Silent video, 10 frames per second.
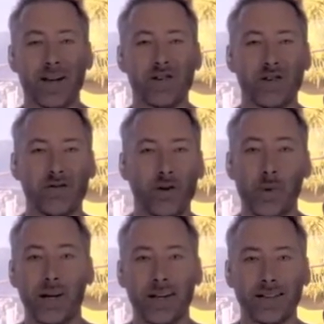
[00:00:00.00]
badge of
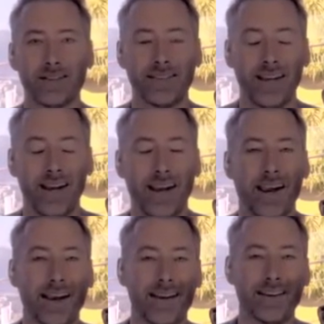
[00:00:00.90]
obedience,
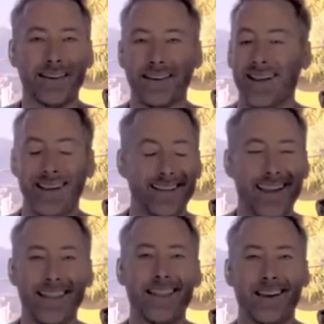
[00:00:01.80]
and
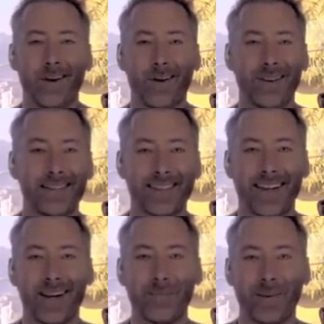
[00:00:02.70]
and then they go and they
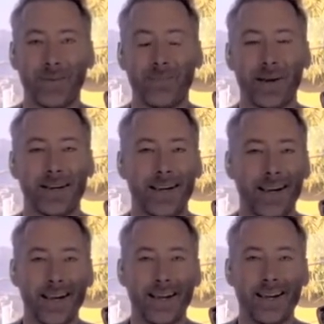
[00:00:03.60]
sign up and they pay
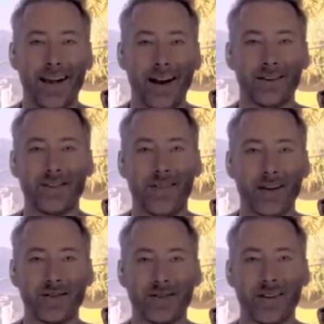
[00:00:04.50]
hundreds of
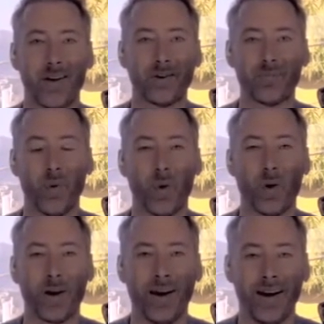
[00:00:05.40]
thousands of dollars
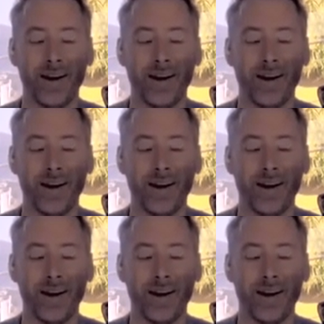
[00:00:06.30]
more